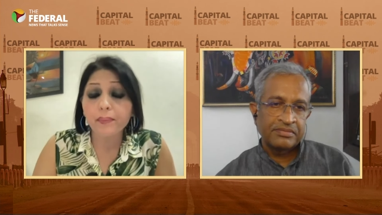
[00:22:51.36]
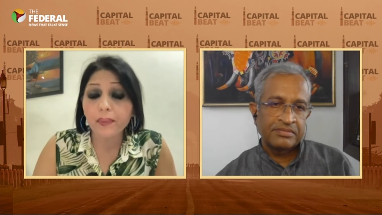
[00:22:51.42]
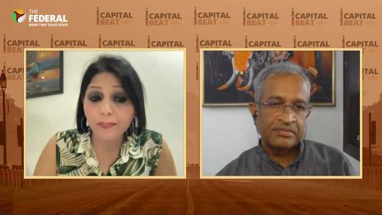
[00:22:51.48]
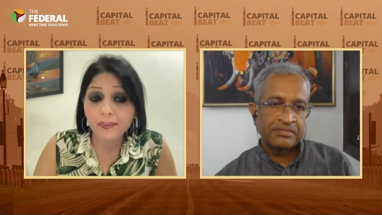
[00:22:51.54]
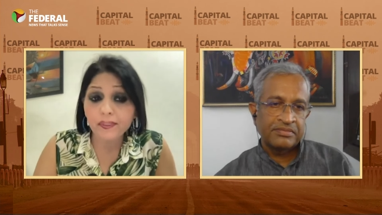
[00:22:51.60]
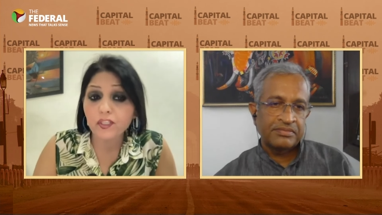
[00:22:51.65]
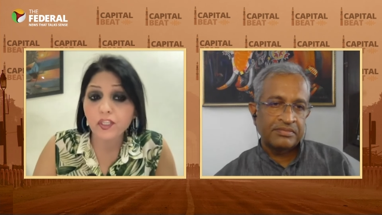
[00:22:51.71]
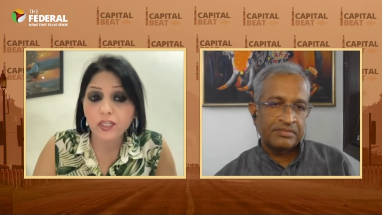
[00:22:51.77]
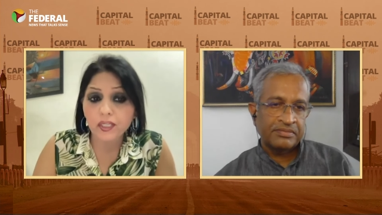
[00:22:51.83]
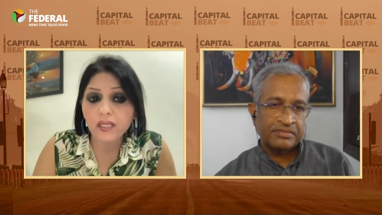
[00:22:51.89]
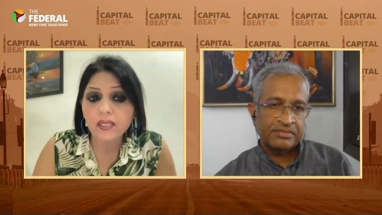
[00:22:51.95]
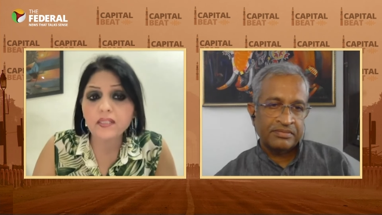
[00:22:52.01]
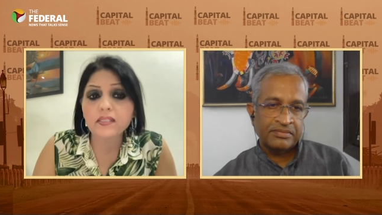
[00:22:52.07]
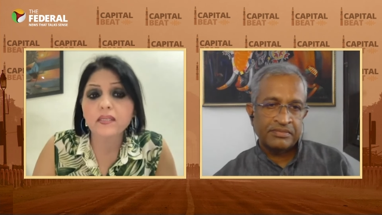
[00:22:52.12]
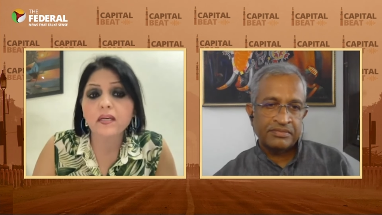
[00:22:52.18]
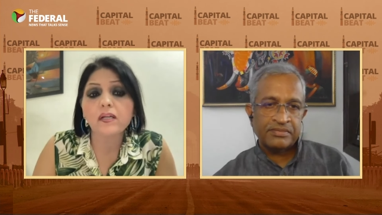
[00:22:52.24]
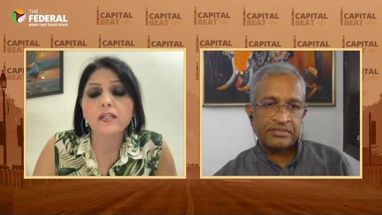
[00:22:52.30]
Speaker 1: people in the legal
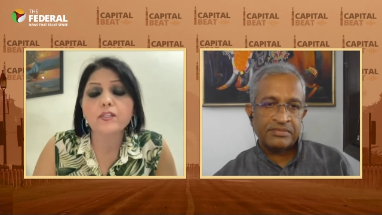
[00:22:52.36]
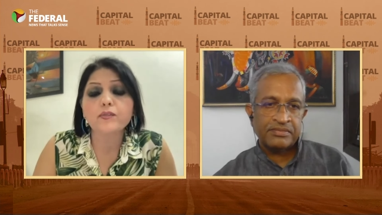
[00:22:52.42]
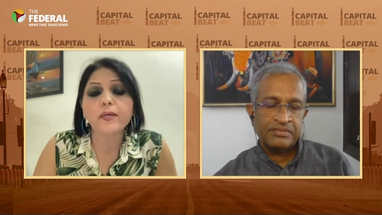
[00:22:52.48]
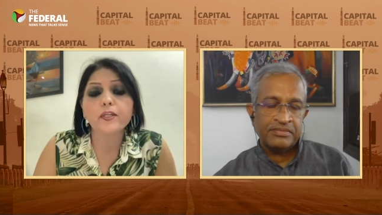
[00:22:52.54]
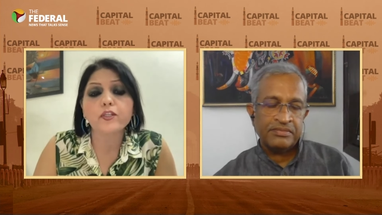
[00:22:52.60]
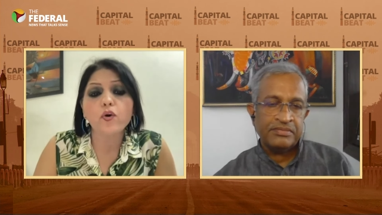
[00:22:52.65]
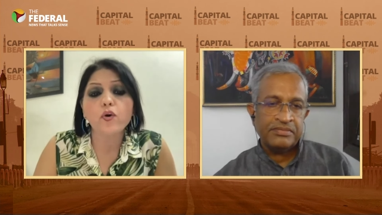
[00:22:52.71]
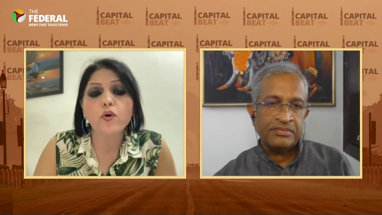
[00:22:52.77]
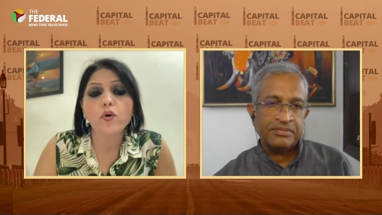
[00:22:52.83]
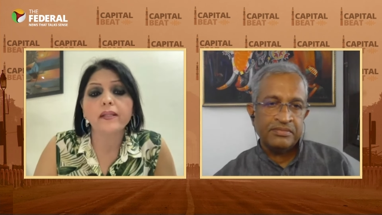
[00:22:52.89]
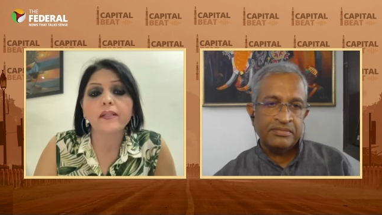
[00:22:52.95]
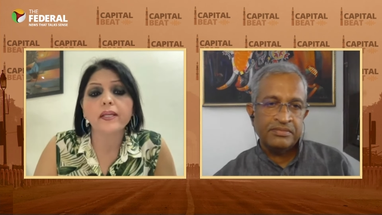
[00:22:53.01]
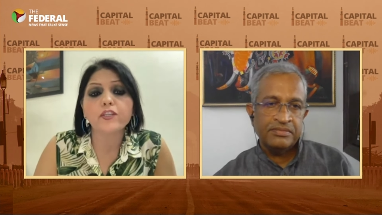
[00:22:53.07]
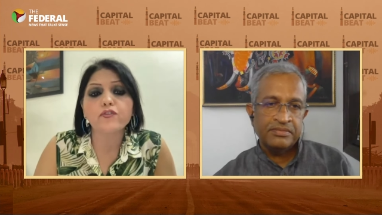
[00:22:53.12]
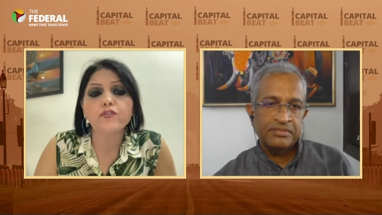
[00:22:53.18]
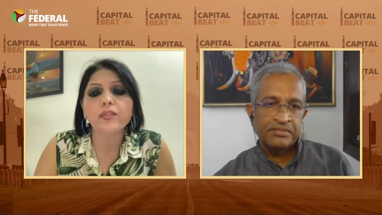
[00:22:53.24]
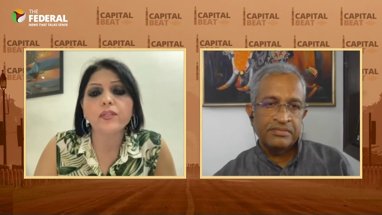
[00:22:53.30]
circles were talking
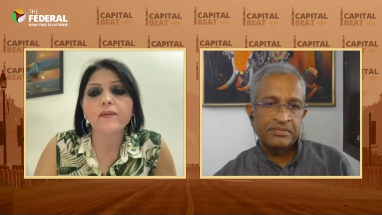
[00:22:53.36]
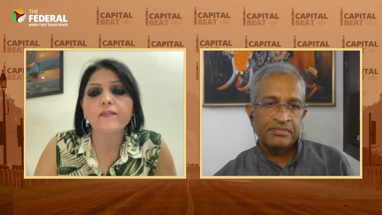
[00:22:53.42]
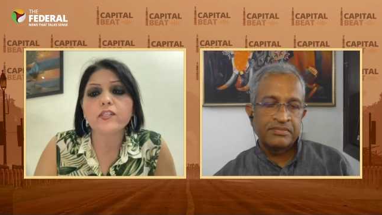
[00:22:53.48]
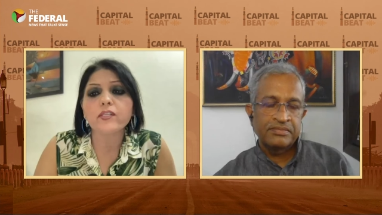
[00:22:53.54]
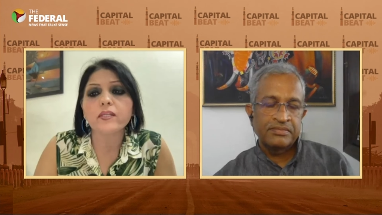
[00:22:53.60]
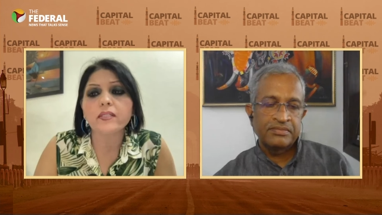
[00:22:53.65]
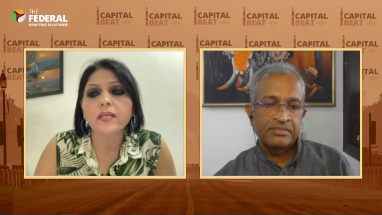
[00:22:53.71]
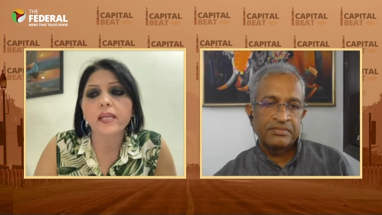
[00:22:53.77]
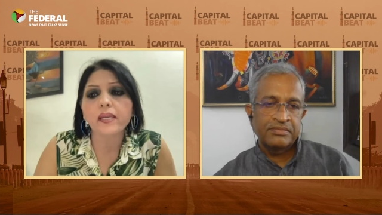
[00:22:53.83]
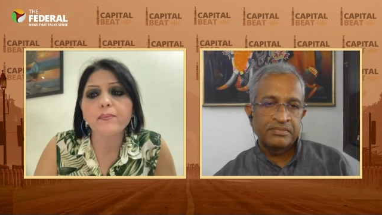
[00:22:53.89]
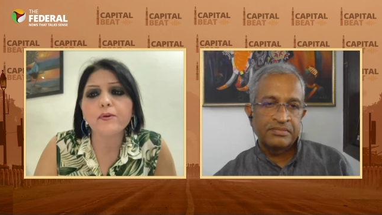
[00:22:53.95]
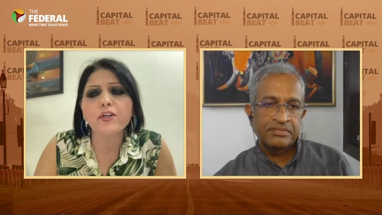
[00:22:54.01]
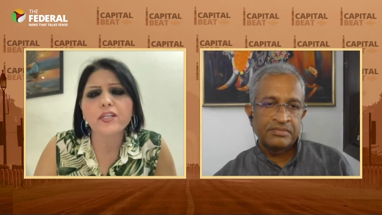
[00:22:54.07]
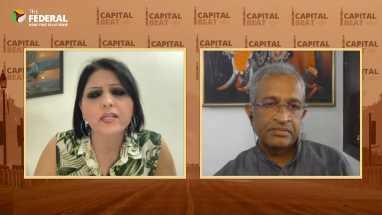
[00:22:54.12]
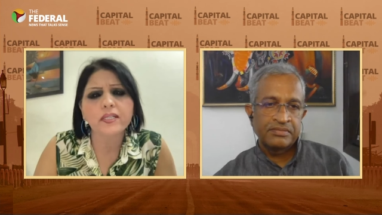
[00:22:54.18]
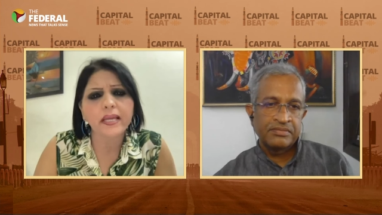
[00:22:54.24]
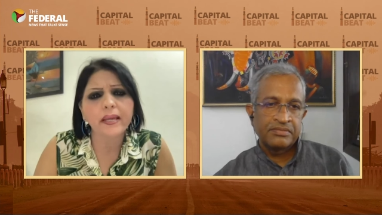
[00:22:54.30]
that you know there was a
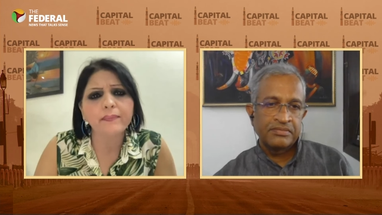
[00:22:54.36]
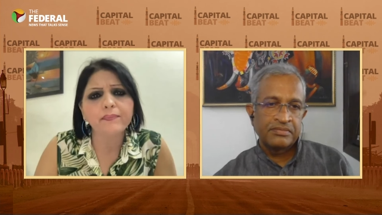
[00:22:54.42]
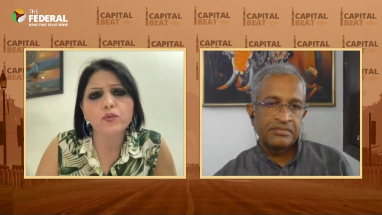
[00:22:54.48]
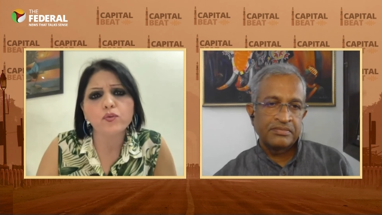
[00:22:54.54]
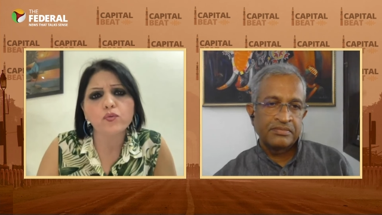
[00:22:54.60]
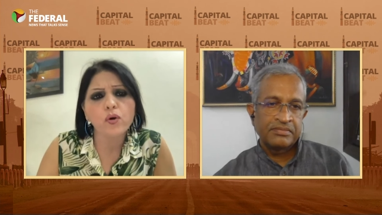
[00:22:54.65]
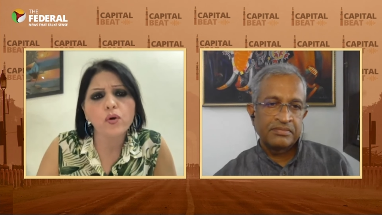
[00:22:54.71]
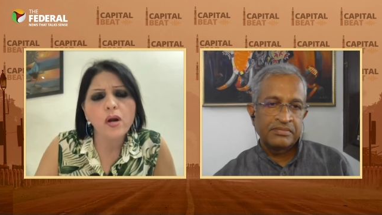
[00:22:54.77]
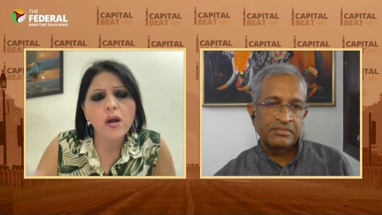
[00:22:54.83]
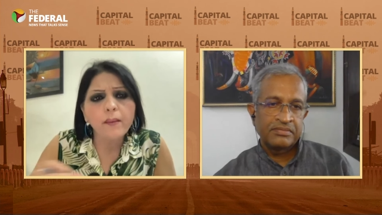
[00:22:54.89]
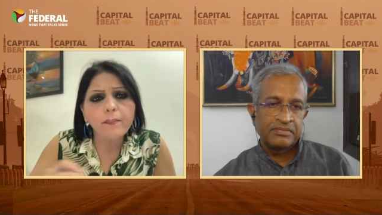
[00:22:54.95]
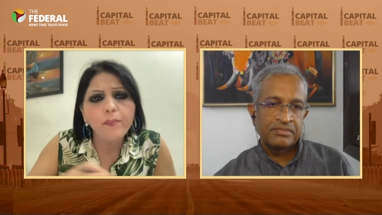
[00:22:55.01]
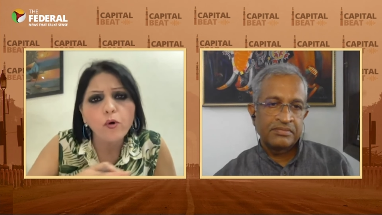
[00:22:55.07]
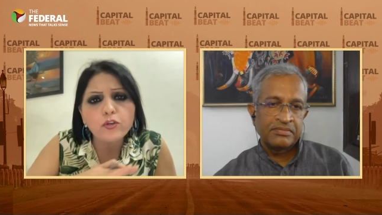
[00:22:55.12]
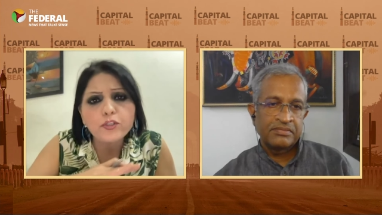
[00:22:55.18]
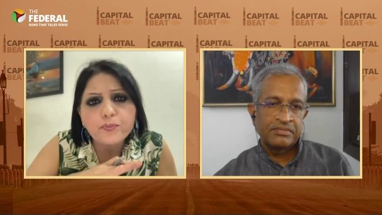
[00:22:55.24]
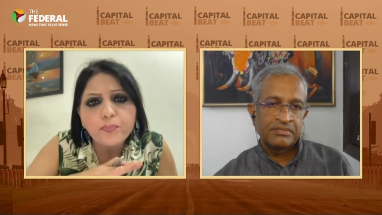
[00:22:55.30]
deliberate attempt to
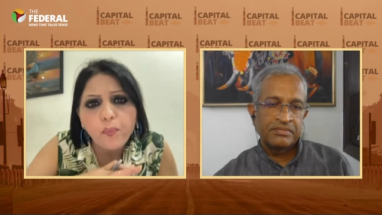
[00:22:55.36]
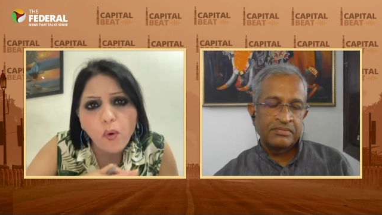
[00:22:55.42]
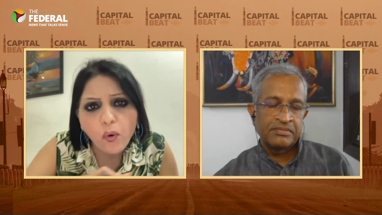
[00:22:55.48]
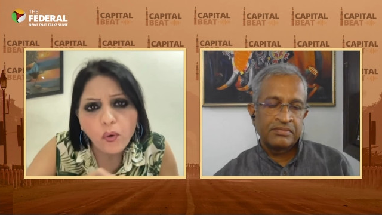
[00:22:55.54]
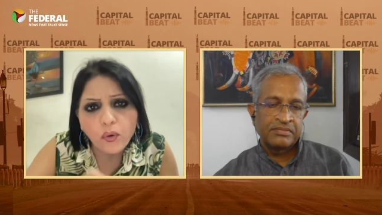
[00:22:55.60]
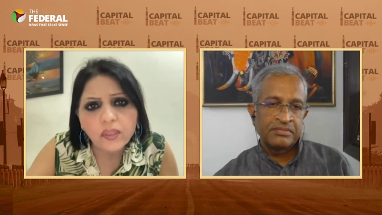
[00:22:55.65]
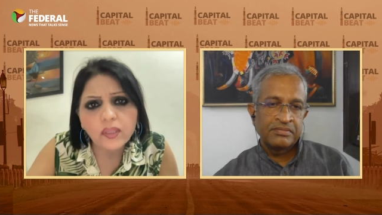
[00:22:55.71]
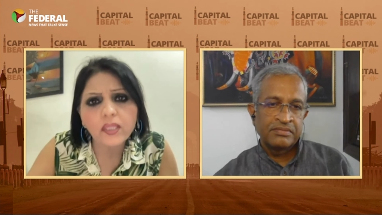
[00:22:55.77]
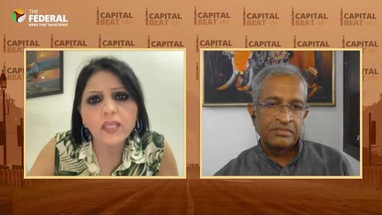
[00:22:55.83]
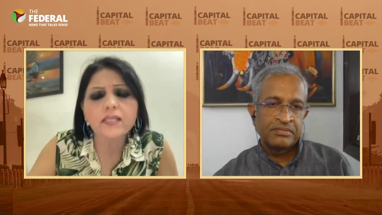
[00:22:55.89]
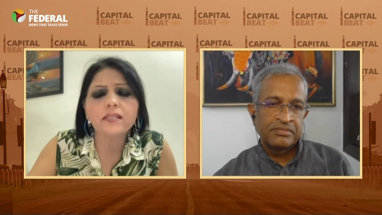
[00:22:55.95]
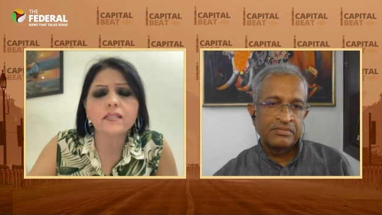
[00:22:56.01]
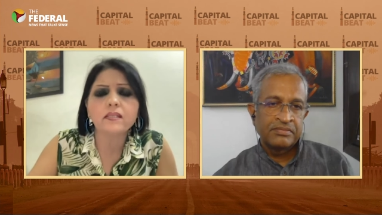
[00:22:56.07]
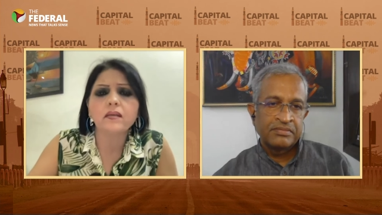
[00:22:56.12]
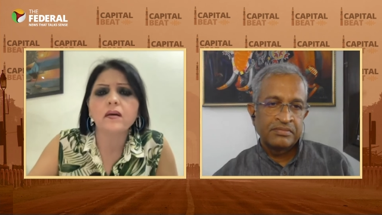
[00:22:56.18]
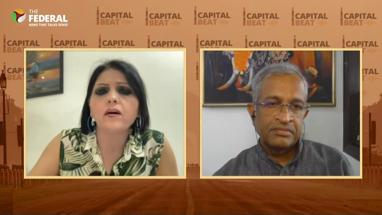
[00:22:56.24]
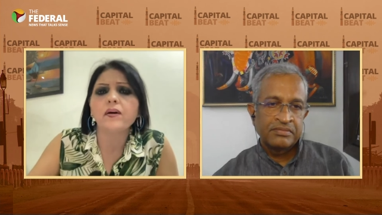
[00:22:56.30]
postpone this
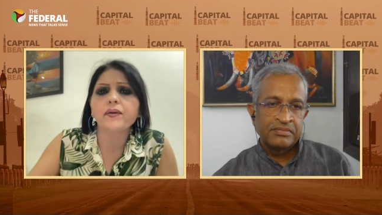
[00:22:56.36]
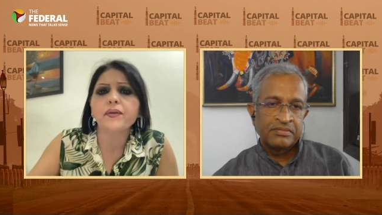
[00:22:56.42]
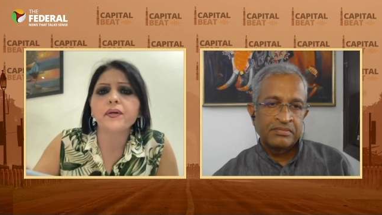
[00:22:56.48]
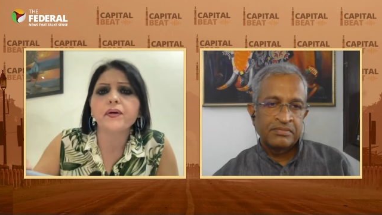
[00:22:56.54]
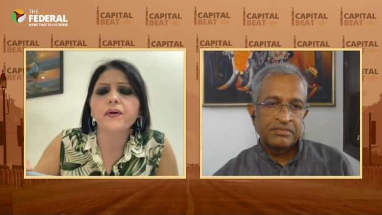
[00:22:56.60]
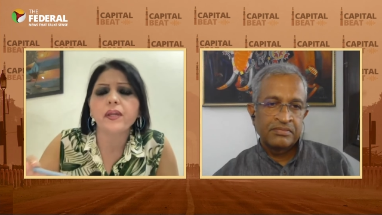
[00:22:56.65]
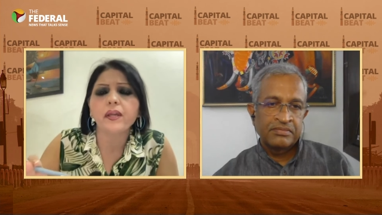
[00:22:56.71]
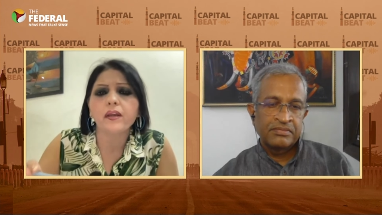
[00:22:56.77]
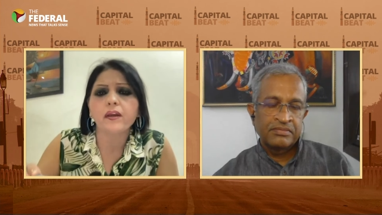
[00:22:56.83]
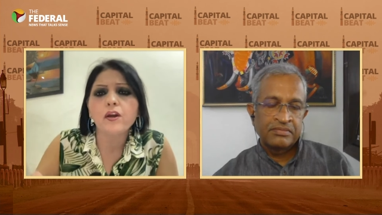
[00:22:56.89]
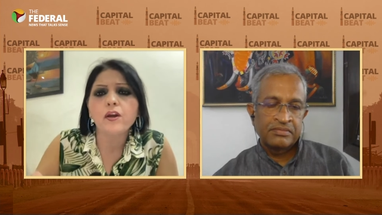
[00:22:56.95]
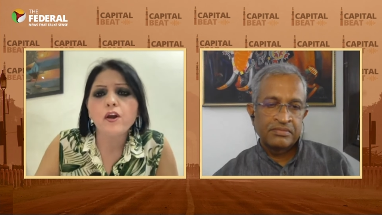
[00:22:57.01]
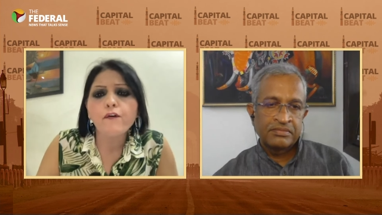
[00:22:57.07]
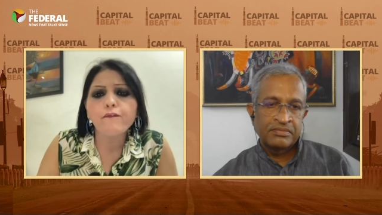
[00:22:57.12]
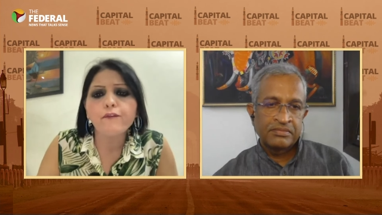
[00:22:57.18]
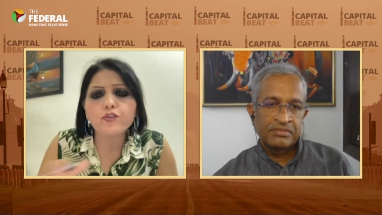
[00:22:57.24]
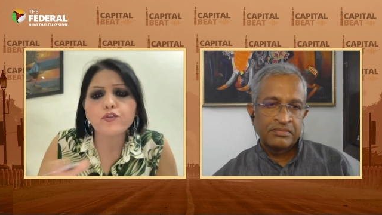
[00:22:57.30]
uh, hearing
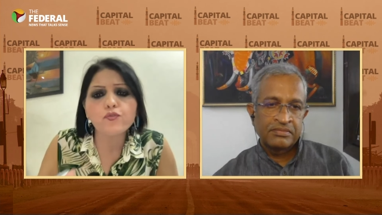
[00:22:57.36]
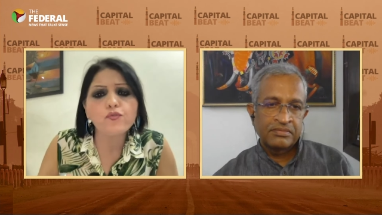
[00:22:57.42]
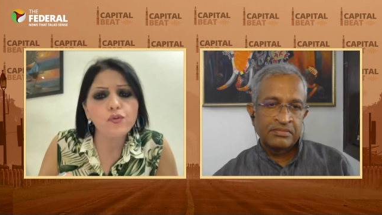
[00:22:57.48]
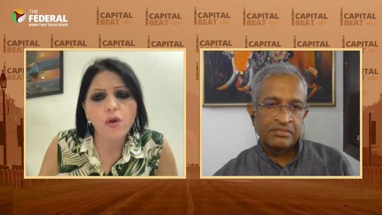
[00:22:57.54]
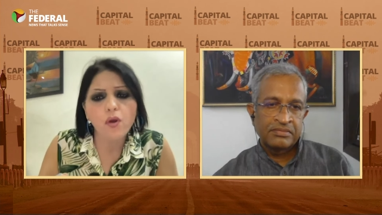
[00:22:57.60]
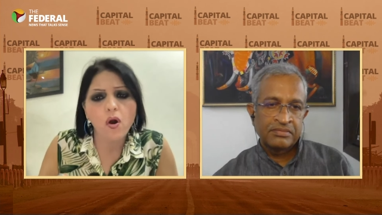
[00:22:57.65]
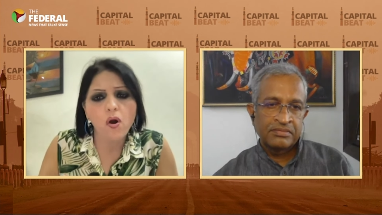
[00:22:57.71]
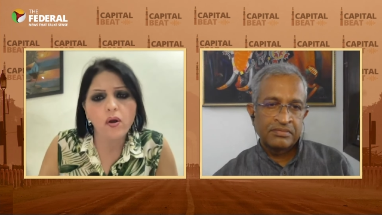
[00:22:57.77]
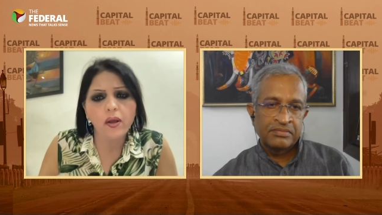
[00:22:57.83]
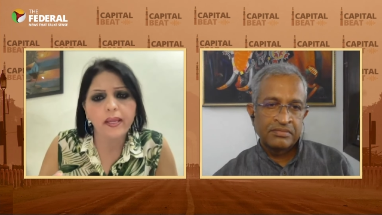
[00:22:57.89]
for too long.